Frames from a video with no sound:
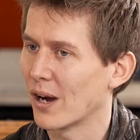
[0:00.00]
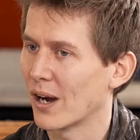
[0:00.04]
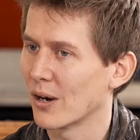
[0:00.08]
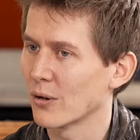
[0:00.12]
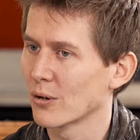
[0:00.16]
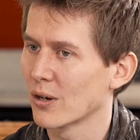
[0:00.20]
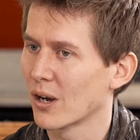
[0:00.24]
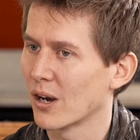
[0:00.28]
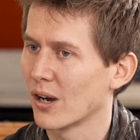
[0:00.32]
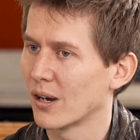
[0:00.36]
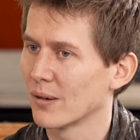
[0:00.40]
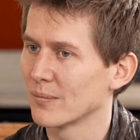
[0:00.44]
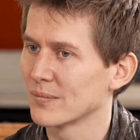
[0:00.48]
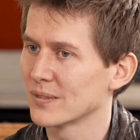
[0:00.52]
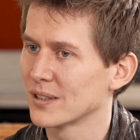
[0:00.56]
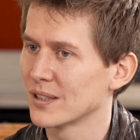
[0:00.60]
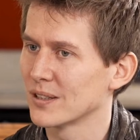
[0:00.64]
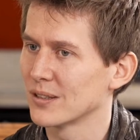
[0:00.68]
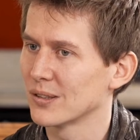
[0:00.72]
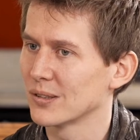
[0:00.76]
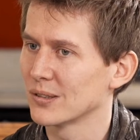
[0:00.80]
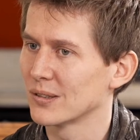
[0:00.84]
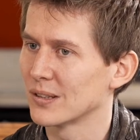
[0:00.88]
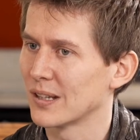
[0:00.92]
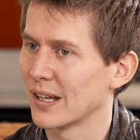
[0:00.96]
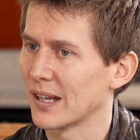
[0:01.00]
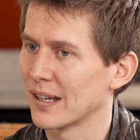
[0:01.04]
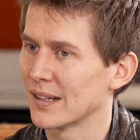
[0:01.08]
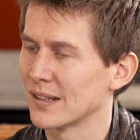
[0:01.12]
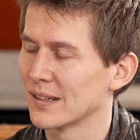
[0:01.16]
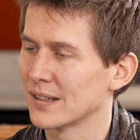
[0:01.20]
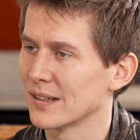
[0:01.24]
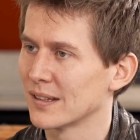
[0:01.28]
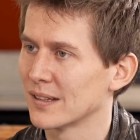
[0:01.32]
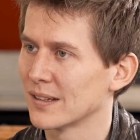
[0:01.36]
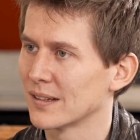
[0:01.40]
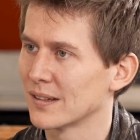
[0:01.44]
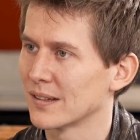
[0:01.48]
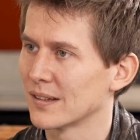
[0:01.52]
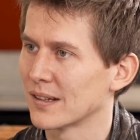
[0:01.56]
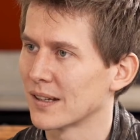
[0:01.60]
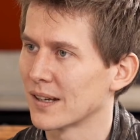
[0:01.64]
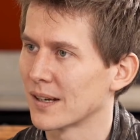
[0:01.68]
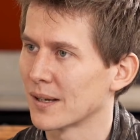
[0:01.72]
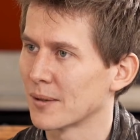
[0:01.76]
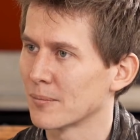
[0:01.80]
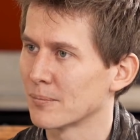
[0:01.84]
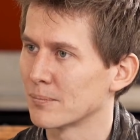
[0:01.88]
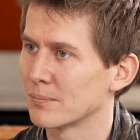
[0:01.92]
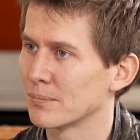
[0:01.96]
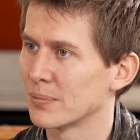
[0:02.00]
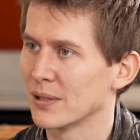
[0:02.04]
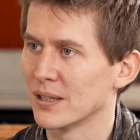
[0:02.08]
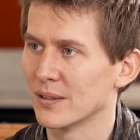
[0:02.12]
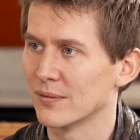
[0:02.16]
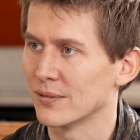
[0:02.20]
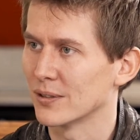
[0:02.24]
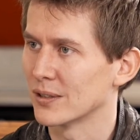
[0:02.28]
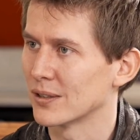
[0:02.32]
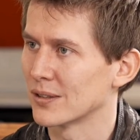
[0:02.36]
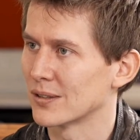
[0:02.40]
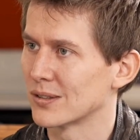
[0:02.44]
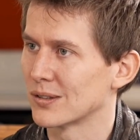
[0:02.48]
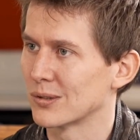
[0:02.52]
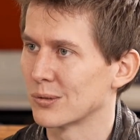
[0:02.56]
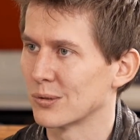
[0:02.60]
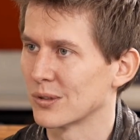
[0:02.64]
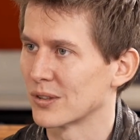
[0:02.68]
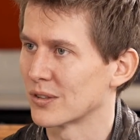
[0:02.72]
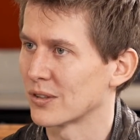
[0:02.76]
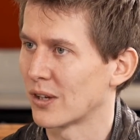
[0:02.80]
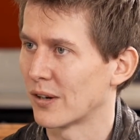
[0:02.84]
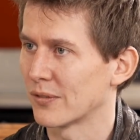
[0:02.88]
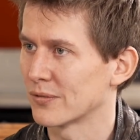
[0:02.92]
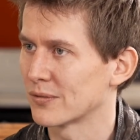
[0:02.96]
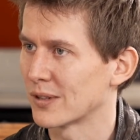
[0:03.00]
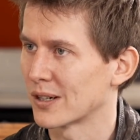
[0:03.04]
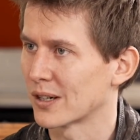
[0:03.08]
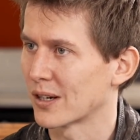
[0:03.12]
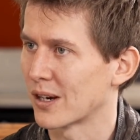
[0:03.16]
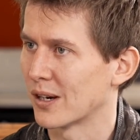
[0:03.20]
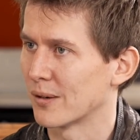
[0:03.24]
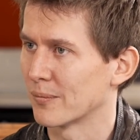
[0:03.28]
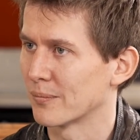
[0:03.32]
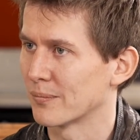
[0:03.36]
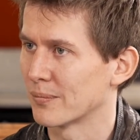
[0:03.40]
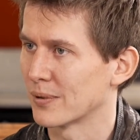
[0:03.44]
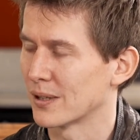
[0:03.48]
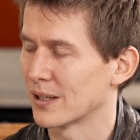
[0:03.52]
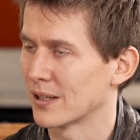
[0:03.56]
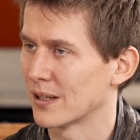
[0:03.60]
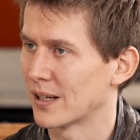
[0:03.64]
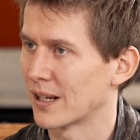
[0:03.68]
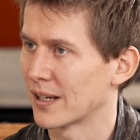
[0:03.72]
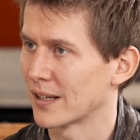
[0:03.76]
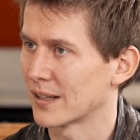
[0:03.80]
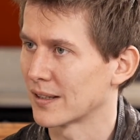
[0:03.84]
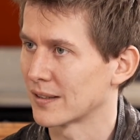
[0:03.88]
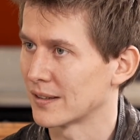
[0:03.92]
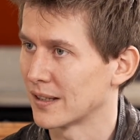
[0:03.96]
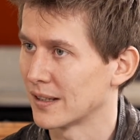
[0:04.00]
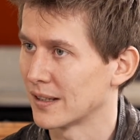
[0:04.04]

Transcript: how come did you then um, pivot to a software company? Like,